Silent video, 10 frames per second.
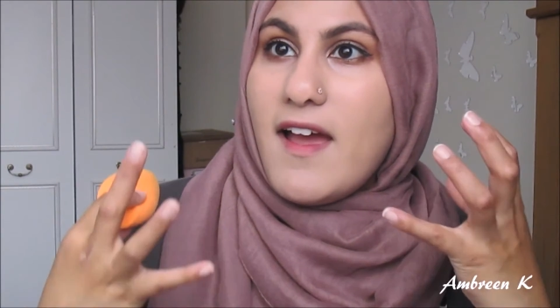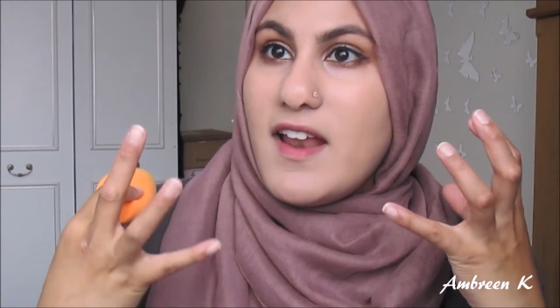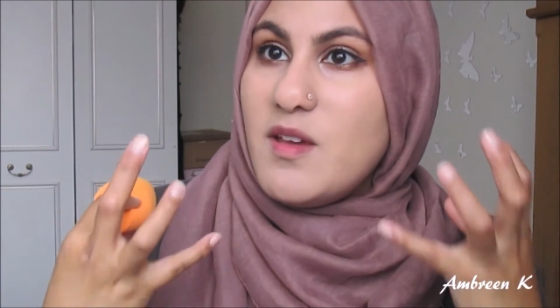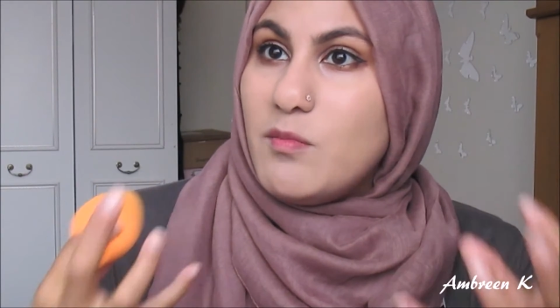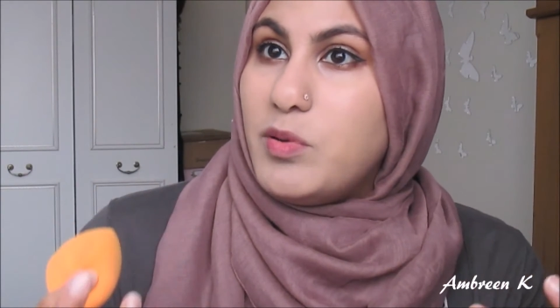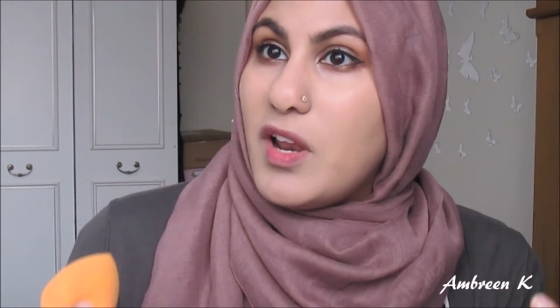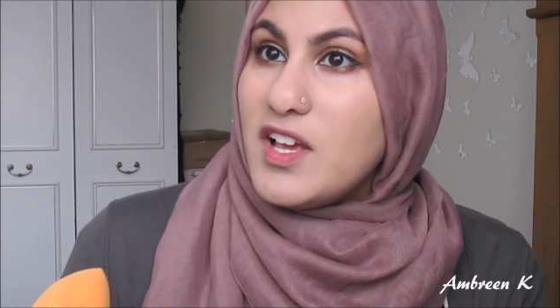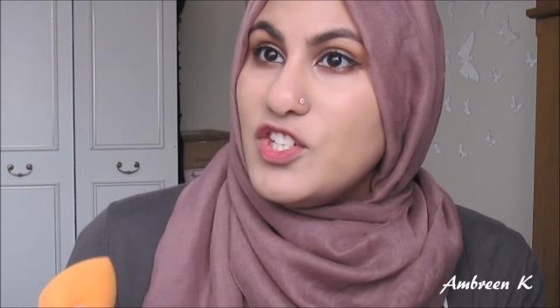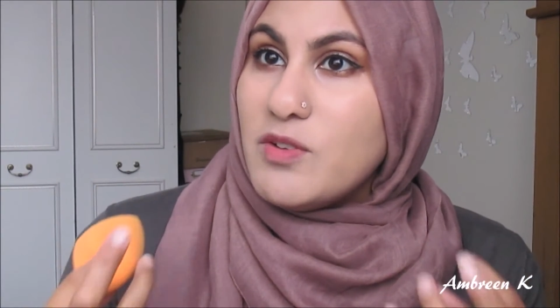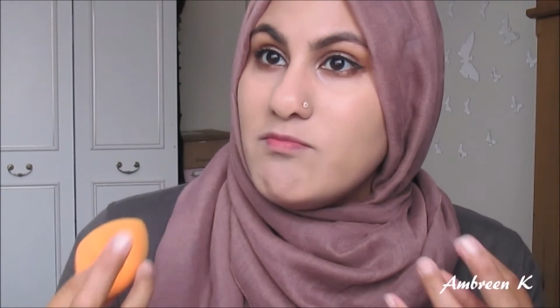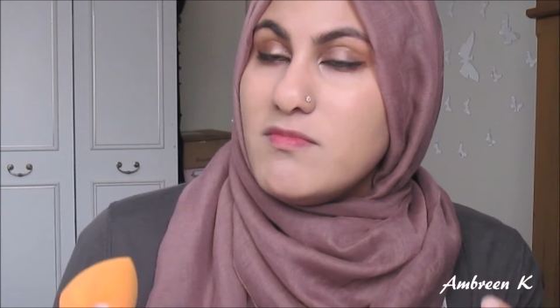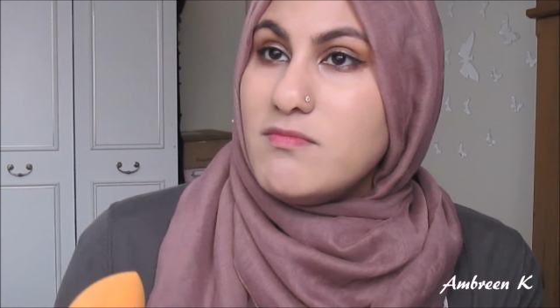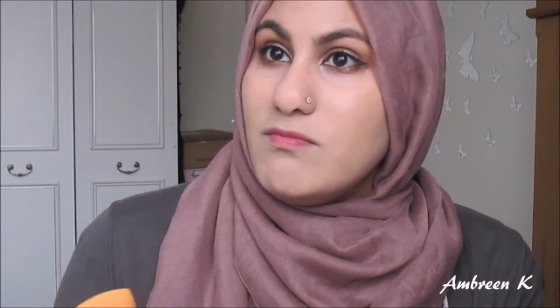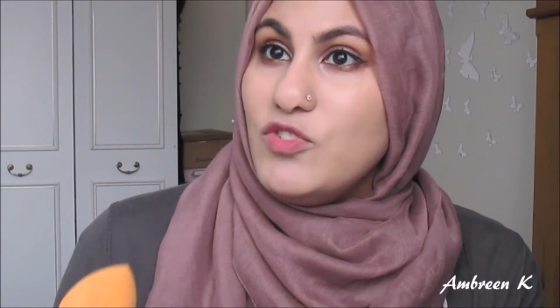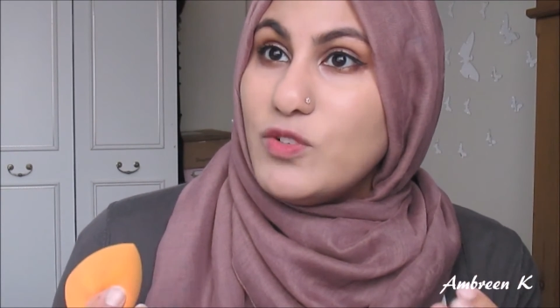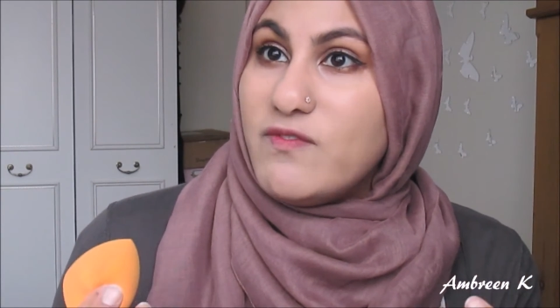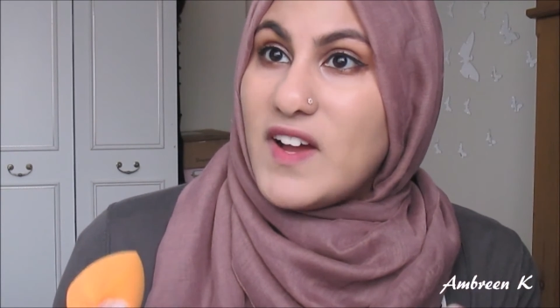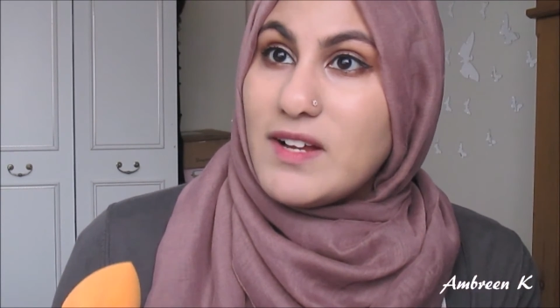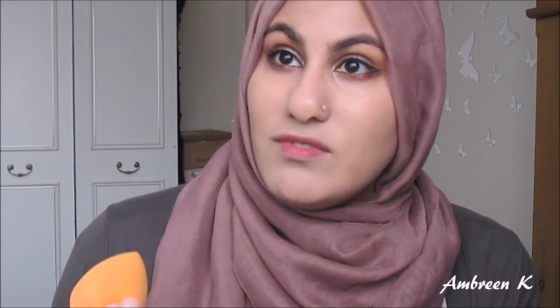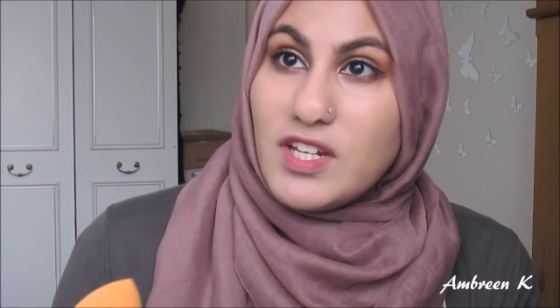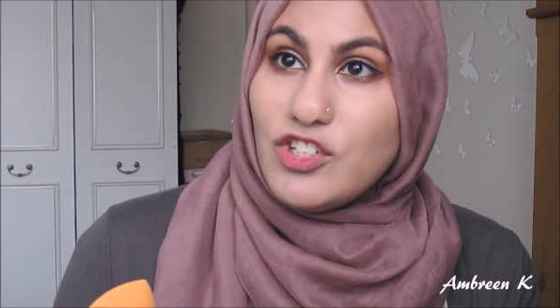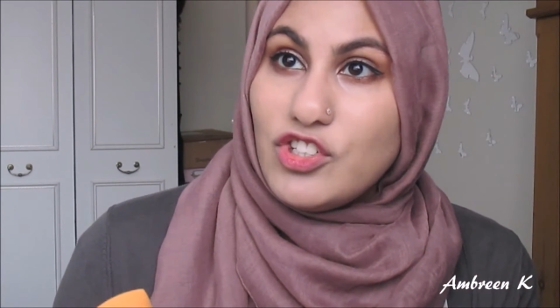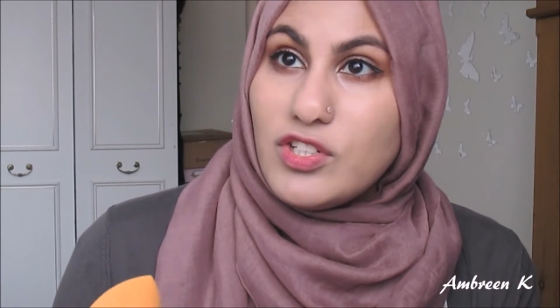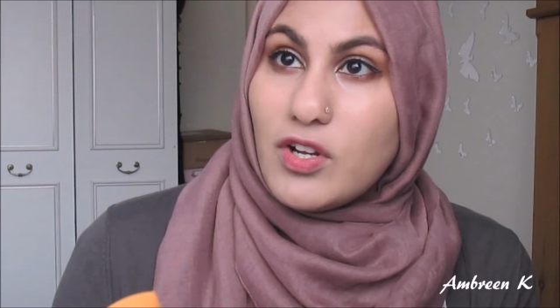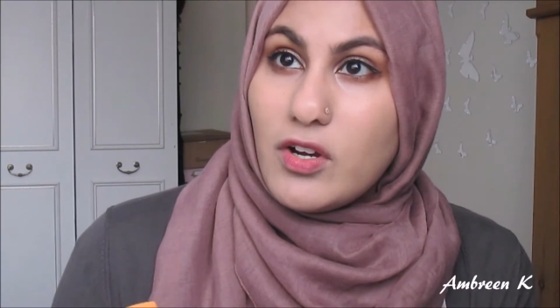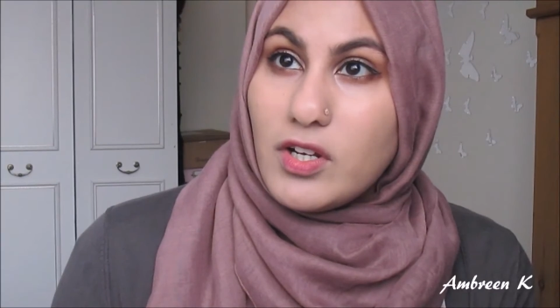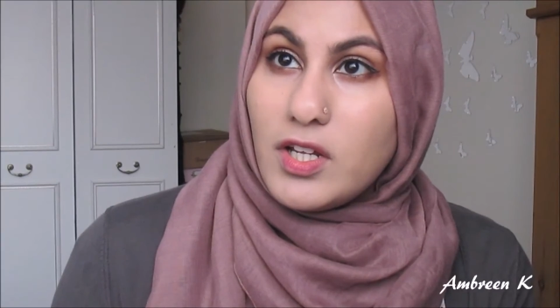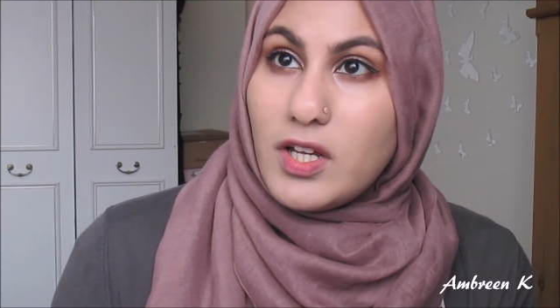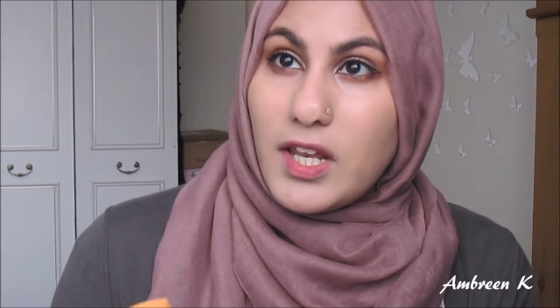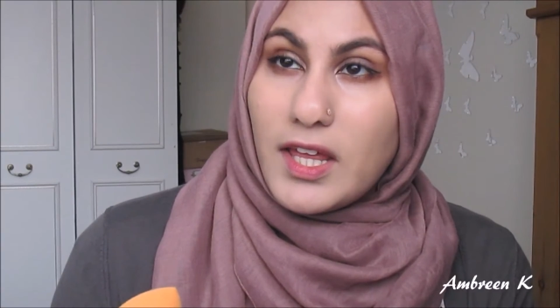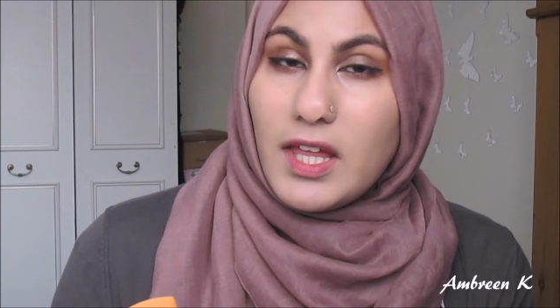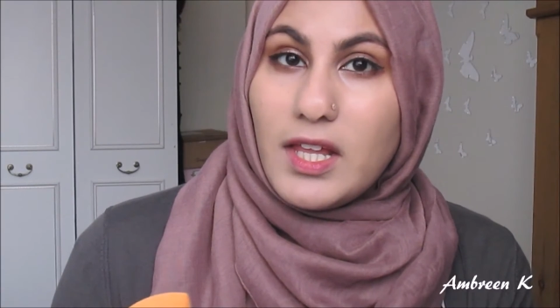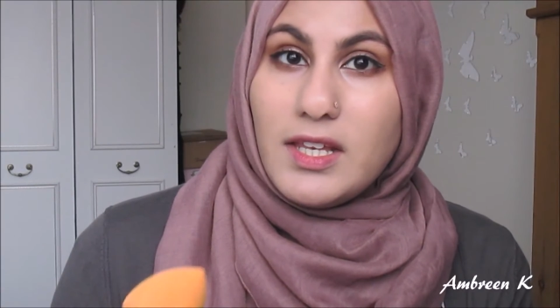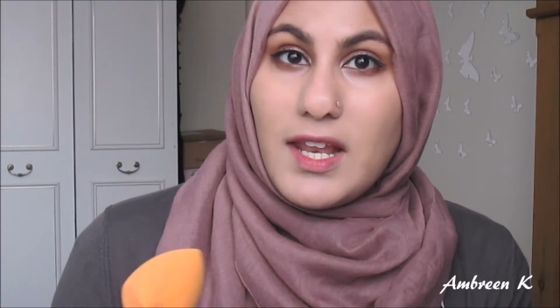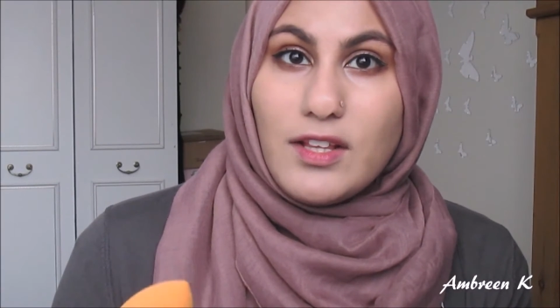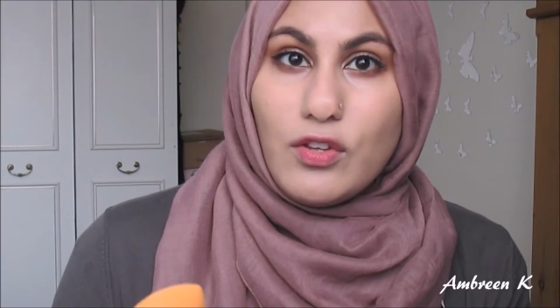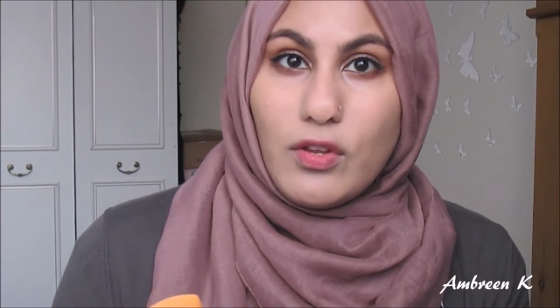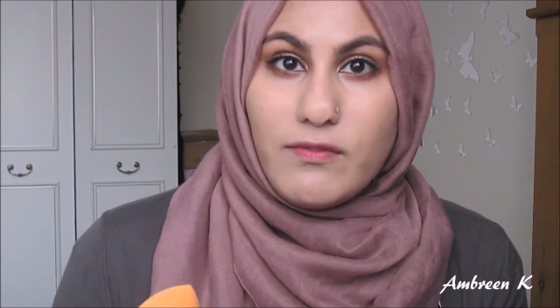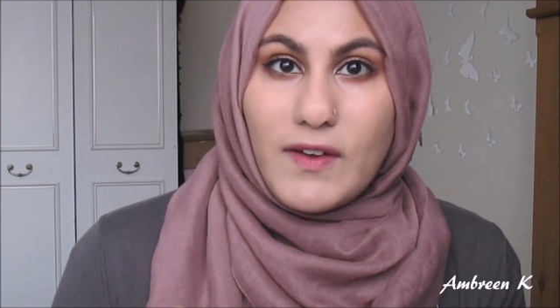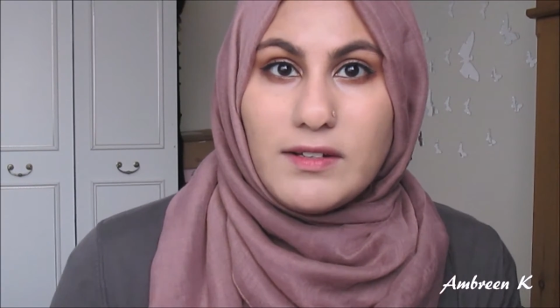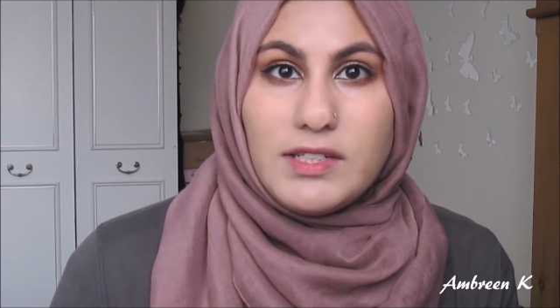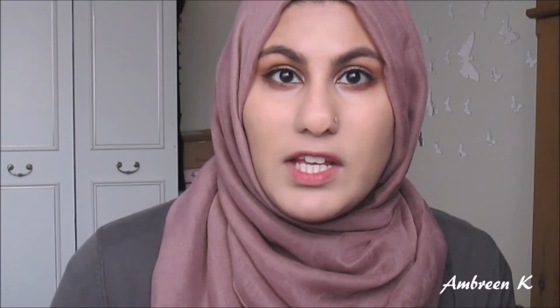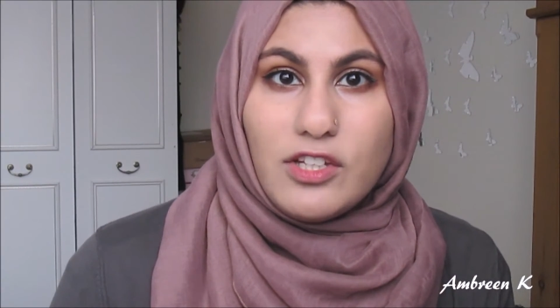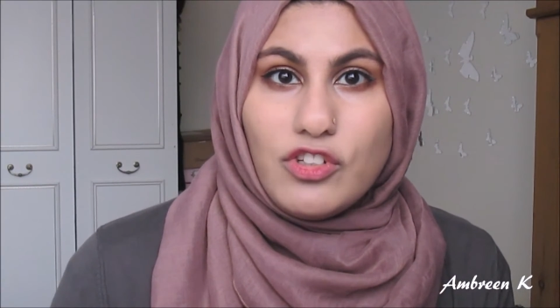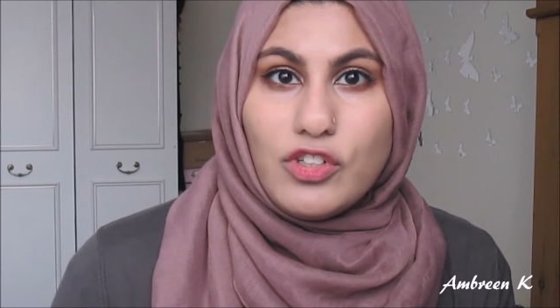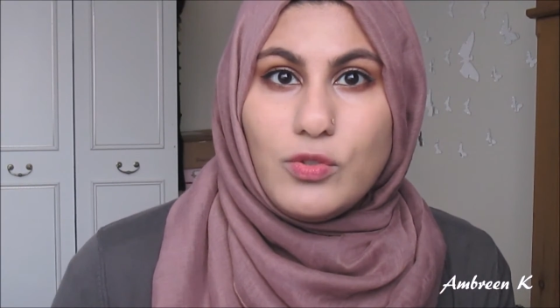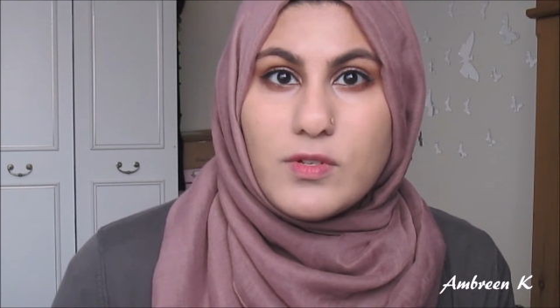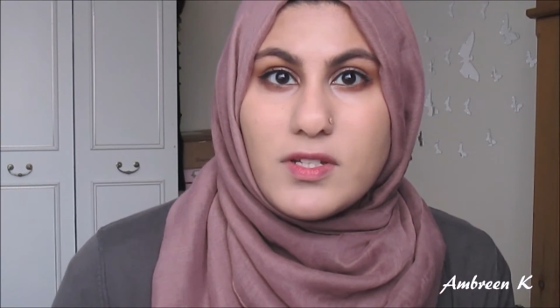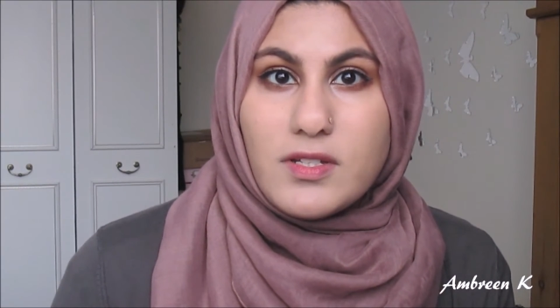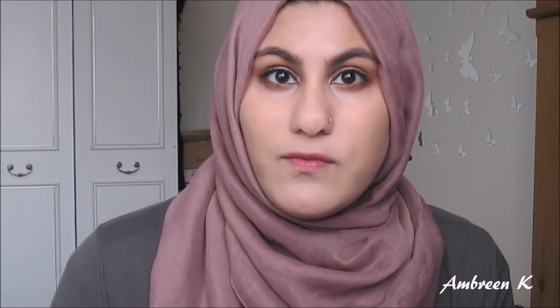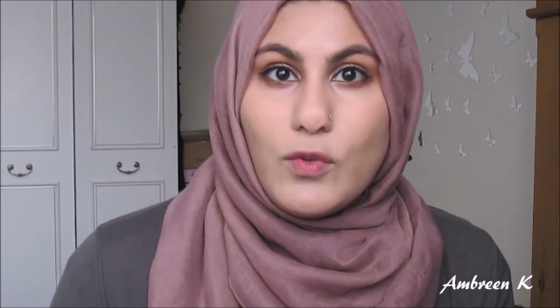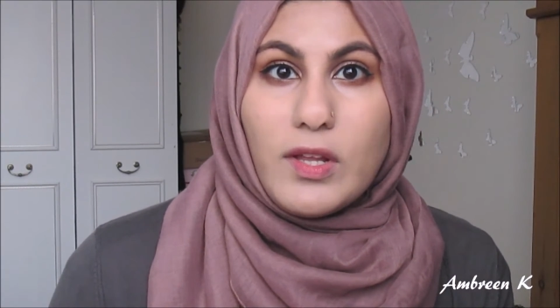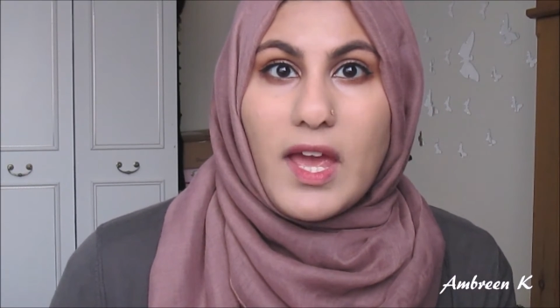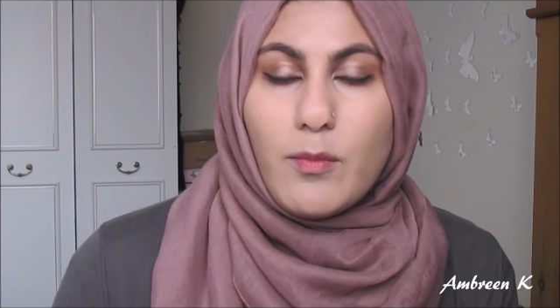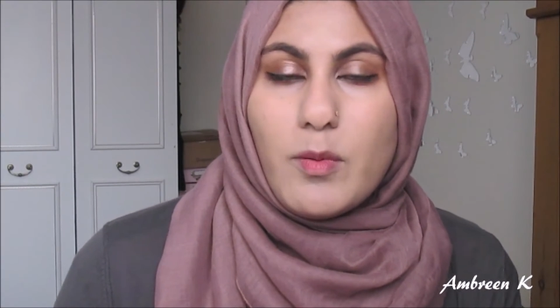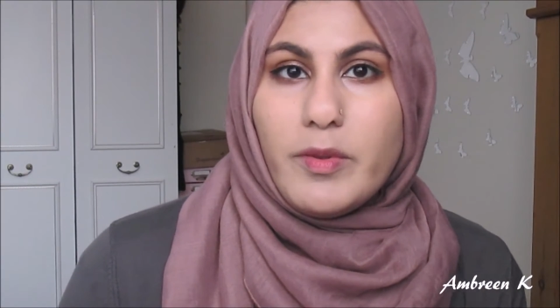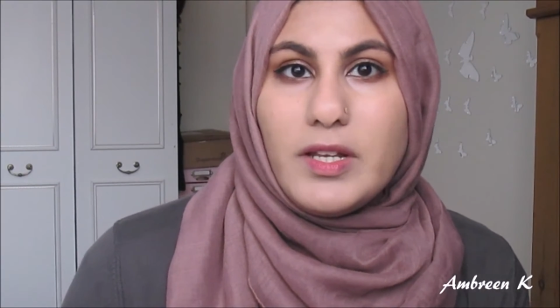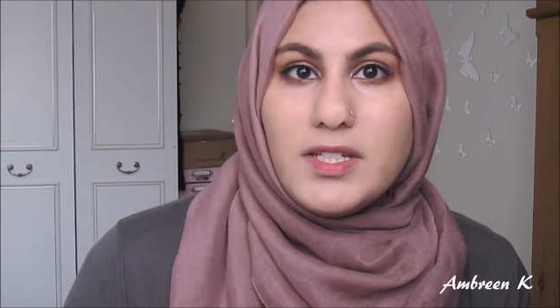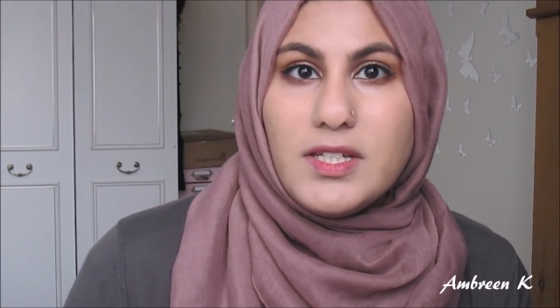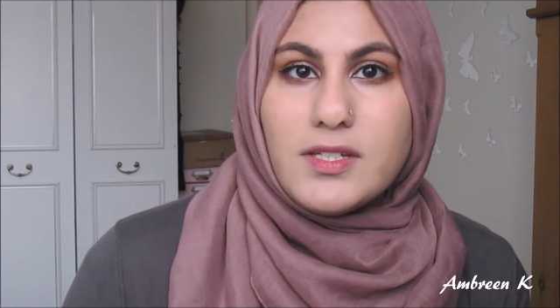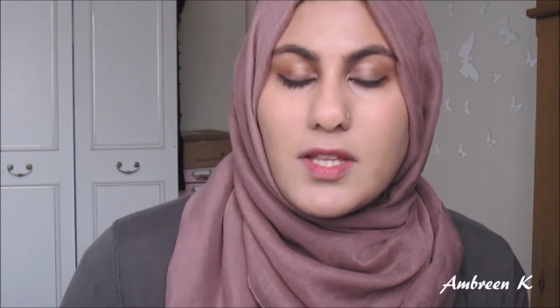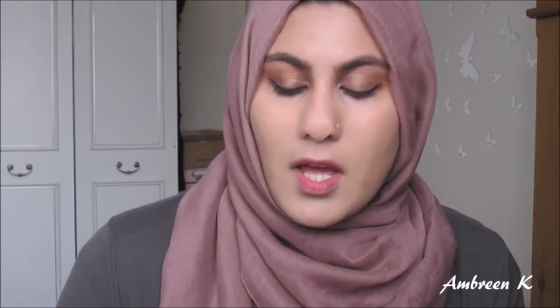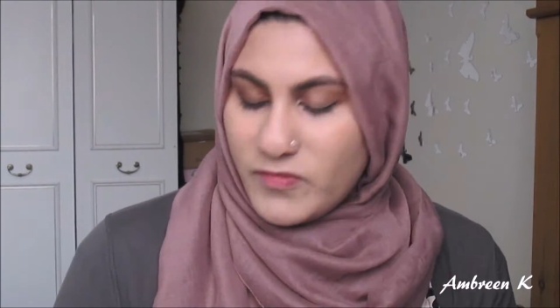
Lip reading: and it applies your foundation on, like it lets your foundation use its full capabilities.